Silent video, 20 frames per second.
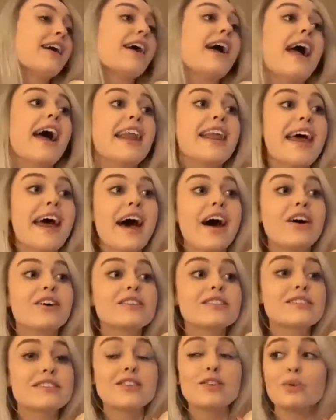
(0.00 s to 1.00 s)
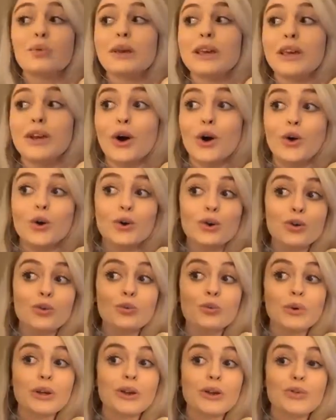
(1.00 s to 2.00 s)
had a house that we
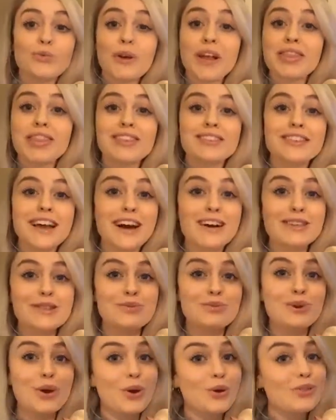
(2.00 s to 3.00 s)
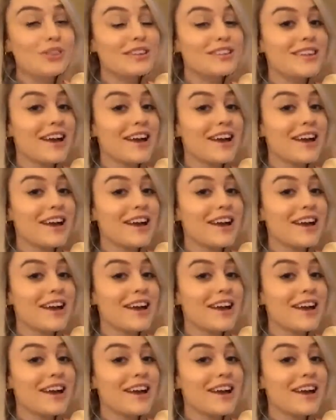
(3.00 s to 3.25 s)
own. We don't rent this house, we own this